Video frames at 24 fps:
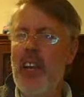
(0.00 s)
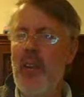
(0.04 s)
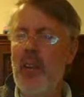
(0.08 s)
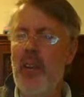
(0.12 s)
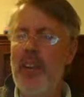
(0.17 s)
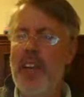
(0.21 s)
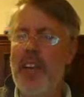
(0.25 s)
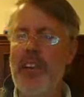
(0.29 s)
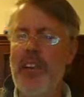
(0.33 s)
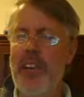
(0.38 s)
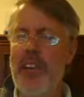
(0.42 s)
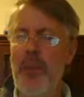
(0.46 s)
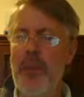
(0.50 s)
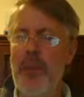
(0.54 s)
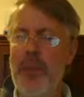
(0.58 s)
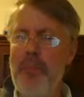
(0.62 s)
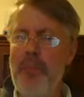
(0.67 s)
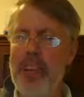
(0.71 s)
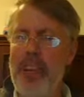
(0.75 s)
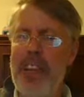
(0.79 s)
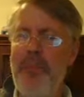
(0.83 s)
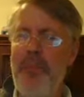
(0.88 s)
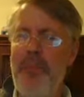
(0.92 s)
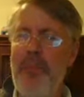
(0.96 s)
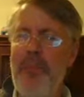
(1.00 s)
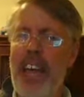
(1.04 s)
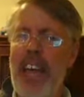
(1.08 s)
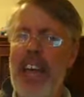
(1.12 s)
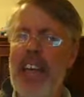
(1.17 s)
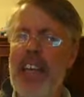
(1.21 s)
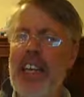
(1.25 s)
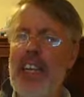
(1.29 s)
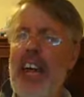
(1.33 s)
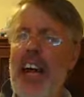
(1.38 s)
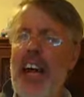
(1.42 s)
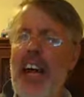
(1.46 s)
we mean that
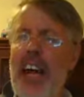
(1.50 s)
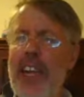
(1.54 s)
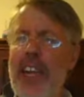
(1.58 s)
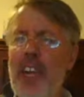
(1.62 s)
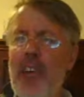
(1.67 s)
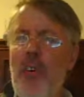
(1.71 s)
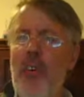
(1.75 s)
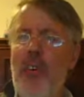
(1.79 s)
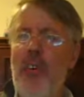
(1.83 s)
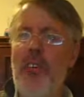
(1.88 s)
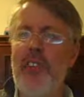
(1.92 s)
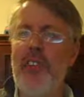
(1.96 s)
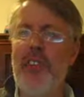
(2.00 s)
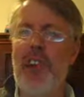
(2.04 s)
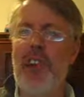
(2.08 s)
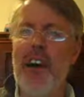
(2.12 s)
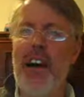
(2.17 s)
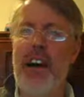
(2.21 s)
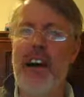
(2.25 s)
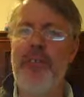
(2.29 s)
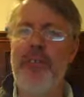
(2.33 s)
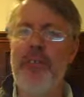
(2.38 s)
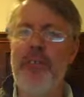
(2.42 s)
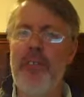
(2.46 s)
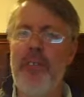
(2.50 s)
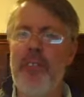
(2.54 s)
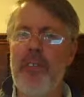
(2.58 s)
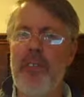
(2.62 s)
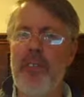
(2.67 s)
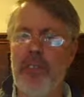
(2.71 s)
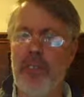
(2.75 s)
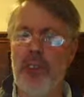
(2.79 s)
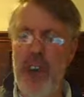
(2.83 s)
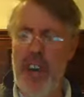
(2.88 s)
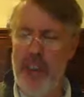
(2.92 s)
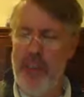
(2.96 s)
that line goes off
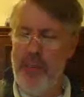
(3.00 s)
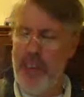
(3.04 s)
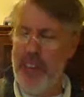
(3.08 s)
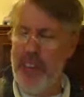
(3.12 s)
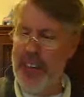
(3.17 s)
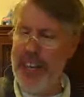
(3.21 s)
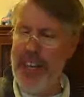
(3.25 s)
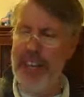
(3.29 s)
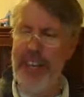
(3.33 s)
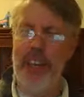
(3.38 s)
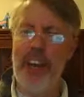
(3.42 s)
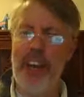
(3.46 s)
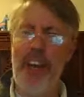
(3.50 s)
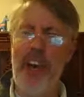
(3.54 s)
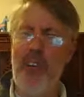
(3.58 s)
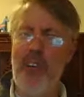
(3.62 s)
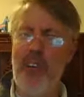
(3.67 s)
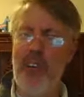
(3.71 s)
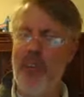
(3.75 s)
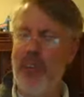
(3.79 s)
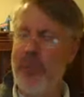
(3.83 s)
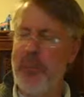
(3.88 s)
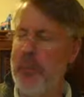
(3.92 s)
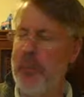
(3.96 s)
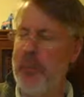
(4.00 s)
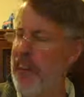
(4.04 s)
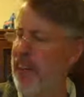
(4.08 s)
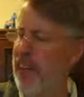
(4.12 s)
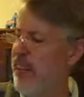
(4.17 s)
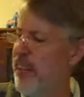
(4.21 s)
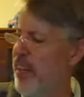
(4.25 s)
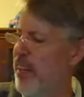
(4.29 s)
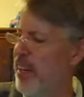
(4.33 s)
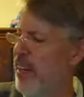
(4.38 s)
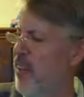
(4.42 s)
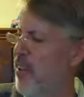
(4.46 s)
forever into outer
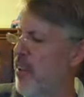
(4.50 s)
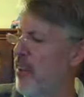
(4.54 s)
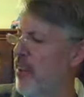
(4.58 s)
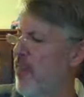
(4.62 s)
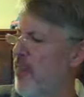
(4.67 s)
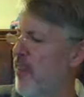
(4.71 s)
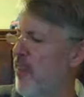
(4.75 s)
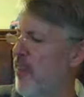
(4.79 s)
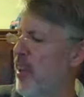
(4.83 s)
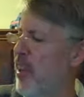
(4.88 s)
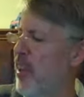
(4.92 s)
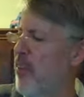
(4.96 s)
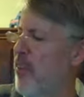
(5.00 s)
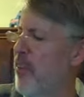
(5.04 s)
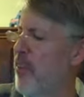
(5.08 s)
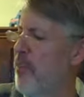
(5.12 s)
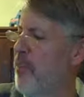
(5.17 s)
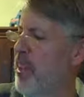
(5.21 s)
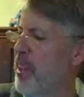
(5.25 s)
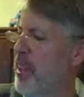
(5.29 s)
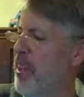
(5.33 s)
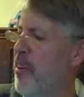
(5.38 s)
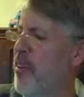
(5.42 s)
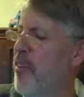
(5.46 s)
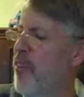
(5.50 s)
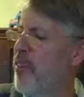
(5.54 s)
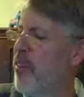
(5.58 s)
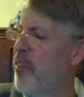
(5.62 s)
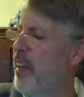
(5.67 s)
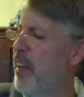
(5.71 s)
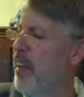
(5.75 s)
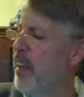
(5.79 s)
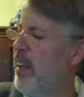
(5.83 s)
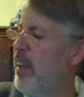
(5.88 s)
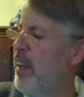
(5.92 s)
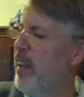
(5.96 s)
space and down to the center of the earth.
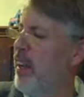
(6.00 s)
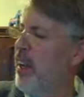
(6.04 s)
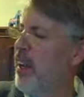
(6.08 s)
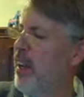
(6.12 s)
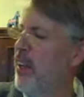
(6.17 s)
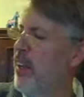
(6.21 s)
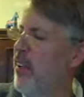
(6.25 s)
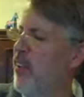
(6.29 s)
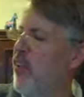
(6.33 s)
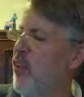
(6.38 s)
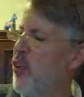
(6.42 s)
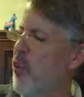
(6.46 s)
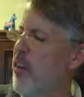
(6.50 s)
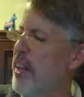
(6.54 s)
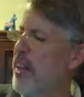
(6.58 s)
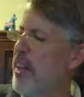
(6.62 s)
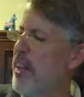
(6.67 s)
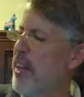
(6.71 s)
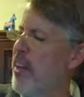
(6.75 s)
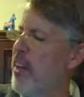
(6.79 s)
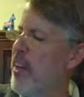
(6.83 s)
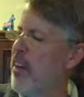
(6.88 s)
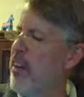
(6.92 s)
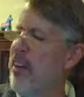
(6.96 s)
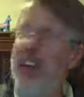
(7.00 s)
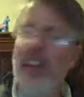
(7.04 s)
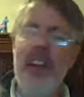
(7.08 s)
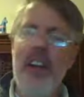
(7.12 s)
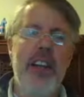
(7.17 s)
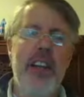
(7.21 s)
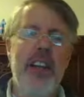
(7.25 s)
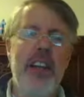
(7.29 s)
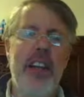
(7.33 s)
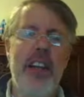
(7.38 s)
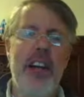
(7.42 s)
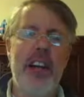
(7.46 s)
So here,
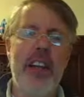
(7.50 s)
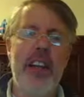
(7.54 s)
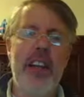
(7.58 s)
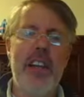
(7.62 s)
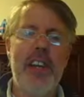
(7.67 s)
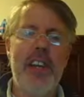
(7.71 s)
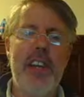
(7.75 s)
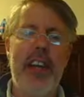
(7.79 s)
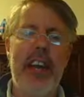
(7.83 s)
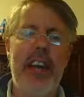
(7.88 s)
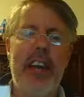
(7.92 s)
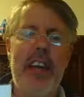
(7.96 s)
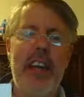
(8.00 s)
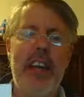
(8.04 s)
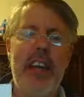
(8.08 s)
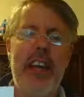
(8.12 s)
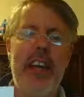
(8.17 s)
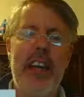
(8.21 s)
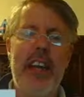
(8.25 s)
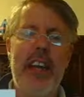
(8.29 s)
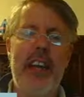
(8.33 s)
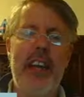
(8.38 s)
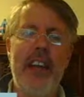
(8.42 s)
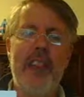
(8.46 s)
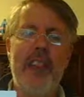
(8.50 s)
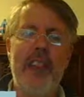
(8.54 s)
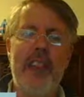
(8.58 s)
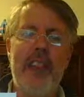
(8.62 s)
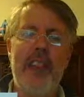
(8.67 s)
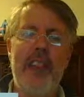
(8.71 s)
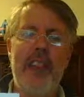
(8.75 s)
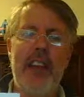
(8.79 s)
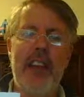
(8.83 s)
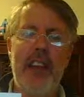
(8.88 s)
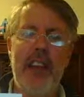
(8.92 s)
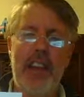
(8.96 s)
it's not a
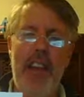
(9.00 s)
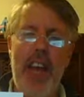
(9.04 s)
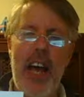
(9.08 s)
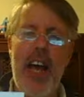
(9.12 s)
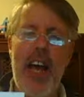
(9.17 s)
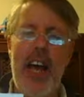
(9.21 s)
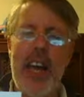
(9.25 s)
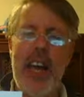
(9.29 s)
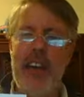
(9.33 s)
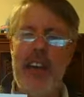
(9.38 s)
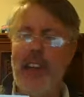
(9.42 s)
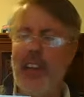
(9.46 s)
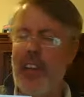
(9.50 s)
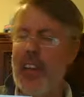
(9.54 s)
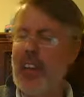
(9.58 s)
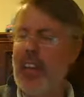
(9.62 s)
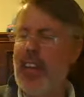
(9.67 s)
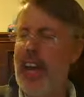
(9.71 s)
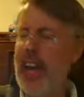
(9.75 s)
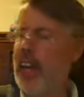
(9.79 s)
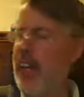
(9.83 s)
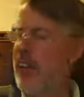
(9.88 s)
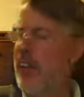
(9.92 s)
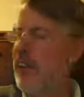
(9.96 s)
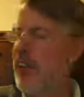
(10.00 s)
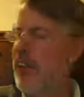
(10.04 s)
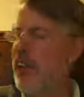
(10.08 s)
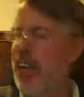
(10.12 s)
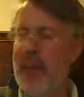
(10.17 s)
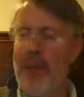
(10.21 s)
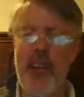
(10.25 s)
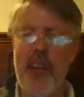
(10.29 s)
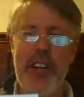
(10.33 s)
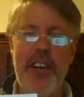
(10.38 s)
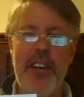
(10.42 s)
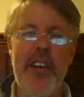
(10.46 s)
line, it's a line
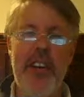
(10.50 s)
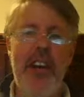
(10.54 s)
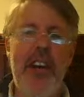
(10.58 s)
segment.